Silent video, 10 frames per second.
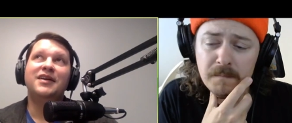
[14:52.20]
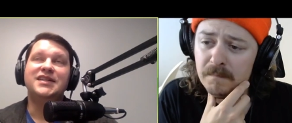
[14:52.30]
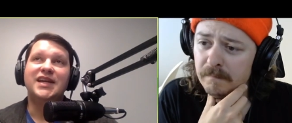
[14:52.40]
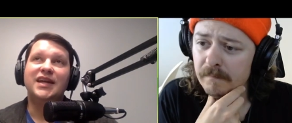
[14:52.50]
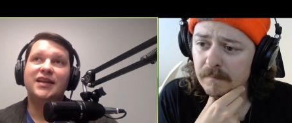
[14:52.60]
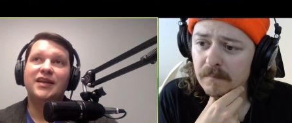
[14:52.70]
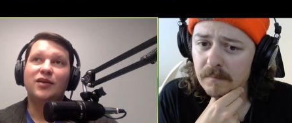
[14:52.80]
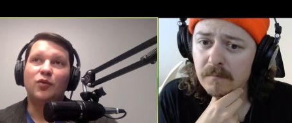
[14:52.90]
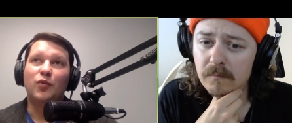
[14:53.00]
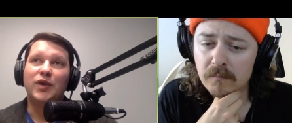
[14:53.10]
Speaker 1: Daily or
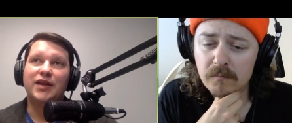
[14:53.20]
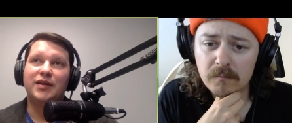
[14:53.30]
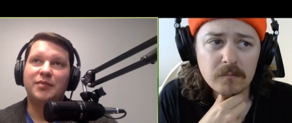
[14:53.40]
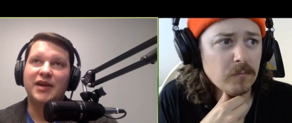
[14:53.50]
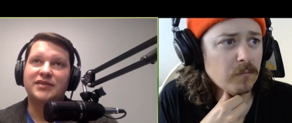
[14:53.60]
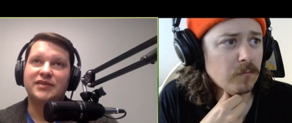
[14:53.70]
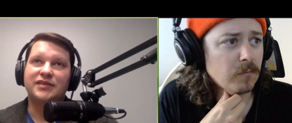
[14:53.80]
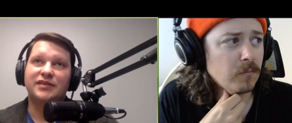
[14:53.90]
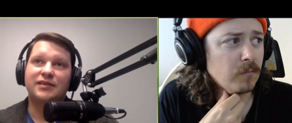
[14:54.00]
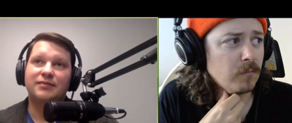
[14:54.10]
weekly
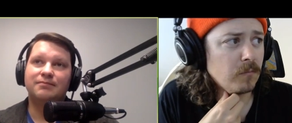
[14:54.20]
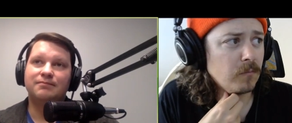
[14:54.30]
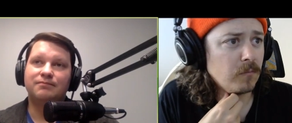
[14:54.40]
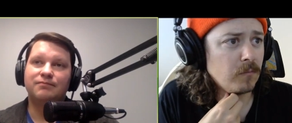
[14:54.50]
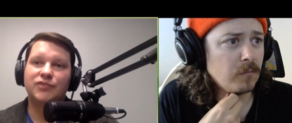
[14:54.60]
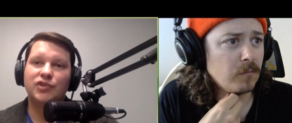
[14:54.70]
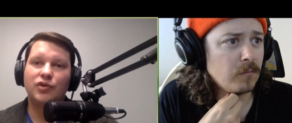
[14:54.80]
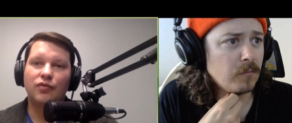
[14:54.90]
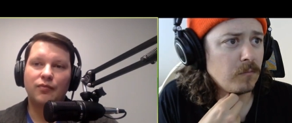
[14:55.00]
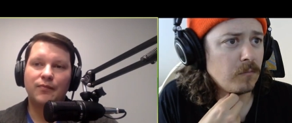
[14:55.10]
basis? Hmm.
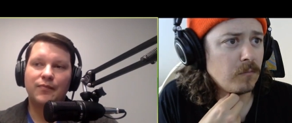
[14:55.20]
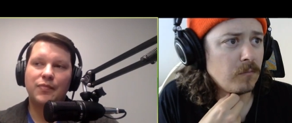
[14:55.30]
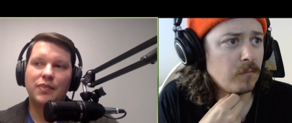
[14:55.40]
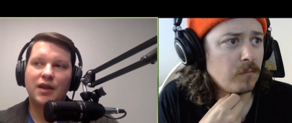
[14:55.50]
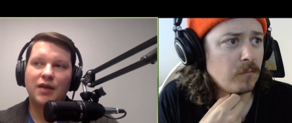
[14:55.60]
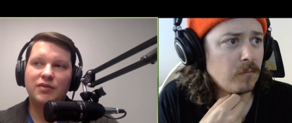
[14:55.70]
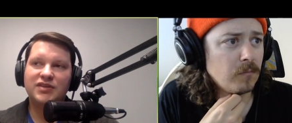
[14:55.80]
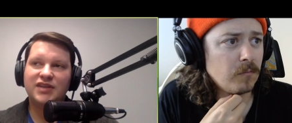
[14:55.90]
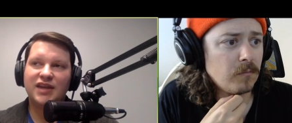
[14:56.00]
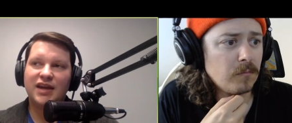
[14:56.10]
So I would
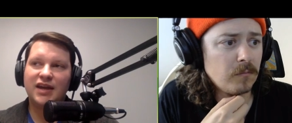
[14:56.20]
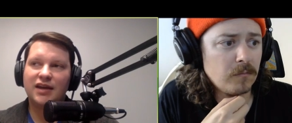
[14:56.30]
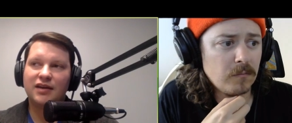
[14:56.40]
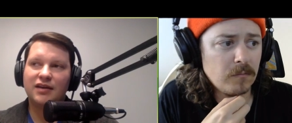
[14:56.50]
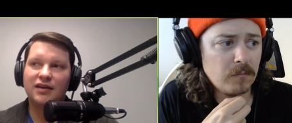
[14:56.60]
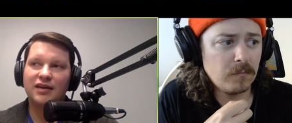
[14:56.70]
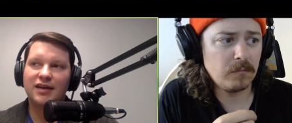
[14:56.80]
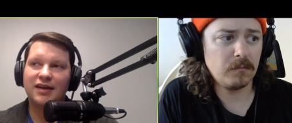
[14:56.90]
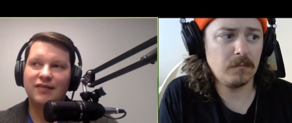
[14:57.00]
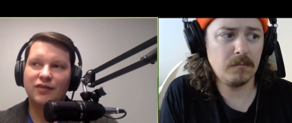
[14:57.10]
say
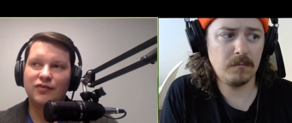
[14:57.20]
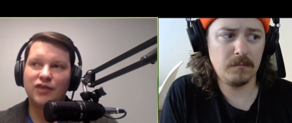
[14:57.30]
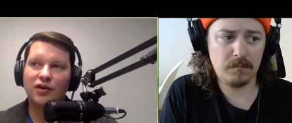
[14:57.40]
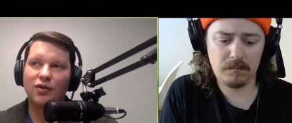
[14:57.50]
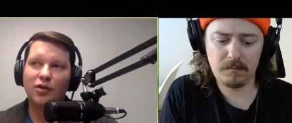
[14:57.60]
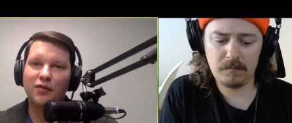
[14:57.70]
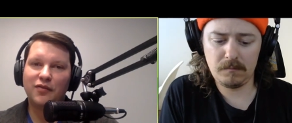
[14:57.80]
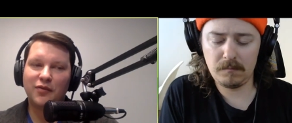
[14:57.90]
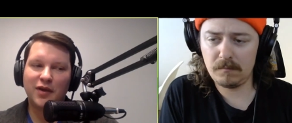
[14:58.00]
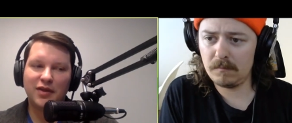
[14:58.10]
if you've done all of
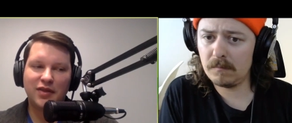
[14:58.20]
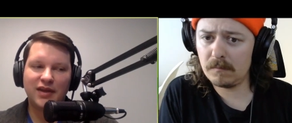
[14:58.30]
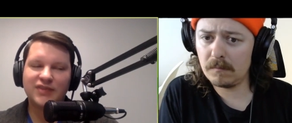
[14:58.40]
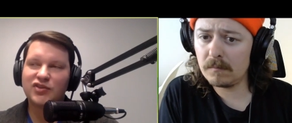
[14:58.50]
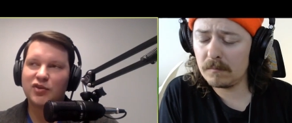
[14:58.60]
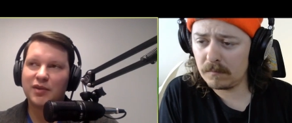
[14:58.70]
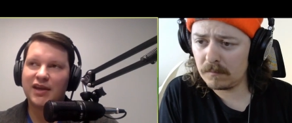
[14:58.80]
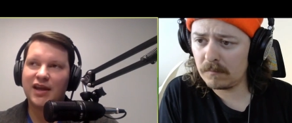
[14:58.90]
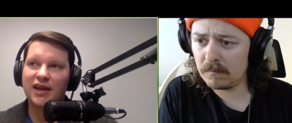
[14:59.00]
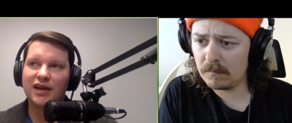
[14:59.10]
the right things in the
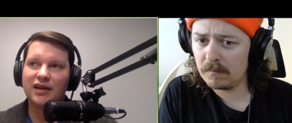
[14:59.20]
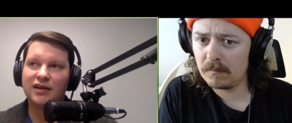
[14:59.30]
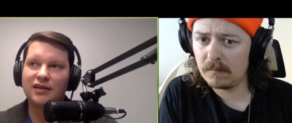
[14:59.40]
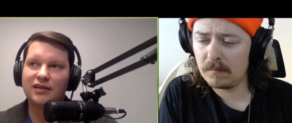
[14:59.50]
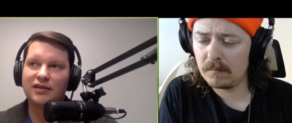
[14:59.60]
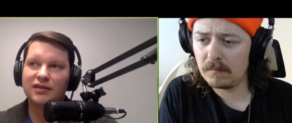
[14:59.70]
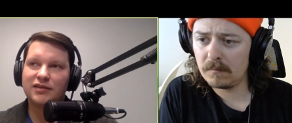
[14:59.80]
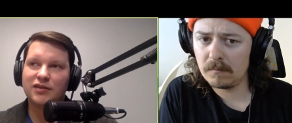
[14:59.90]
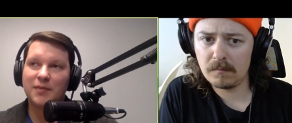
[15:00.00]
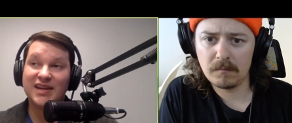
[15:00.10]
beginning,
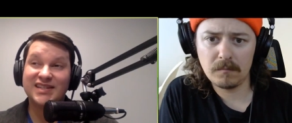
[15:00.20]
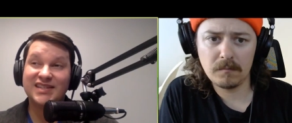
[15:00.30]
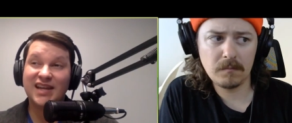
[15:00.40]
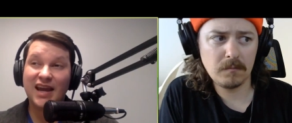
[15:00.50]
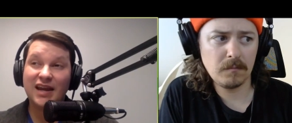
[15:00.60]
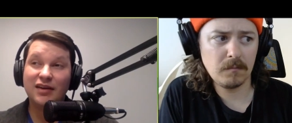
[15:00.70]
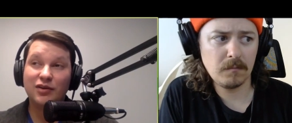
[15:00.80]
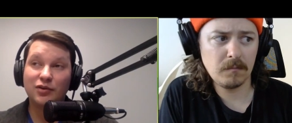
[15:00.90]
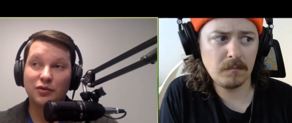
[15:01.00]
to maintain your